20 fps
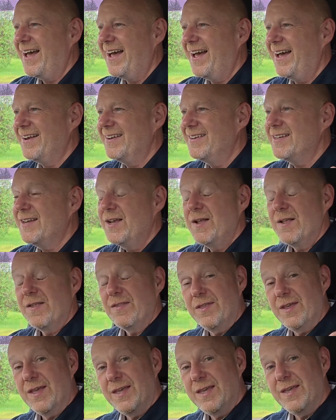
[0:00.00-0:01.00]
and
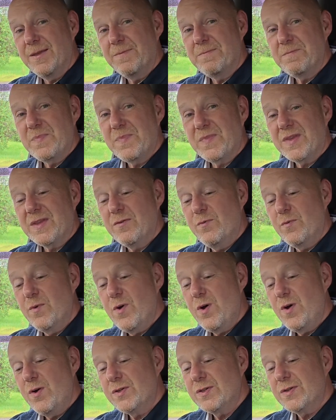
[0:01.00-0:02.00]
the
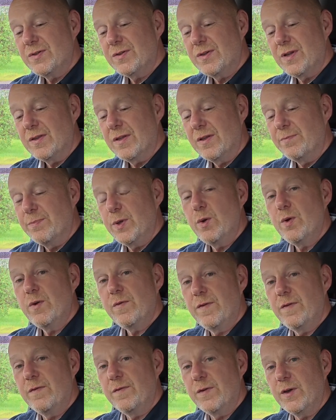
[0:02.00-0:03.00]
road, the
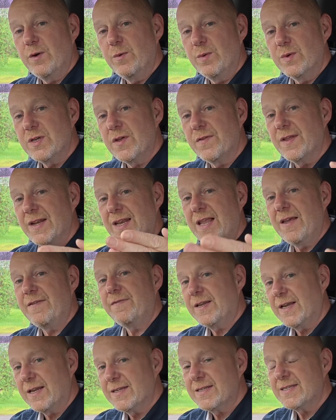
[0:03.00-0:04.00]
beautiful view was on the
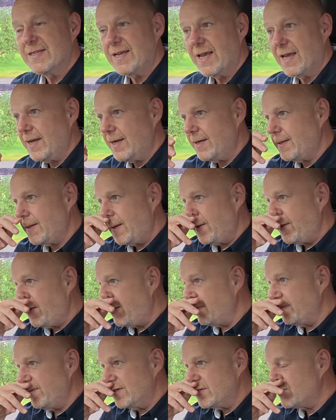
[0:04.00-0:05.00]
left hand side
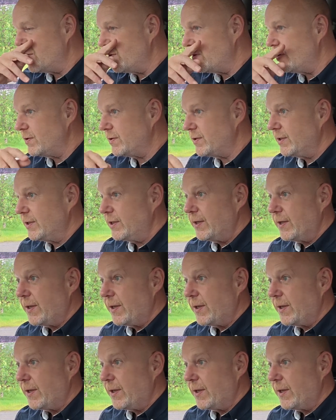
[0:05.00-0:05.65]
on this road,